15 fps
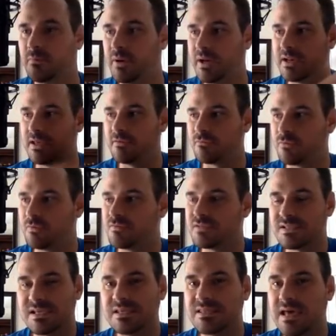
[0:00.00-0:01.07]
But if we've
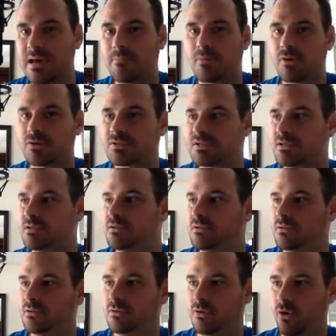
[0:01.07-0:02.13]
seen that person
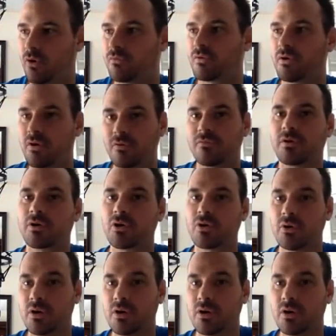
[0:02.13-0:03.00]
over and over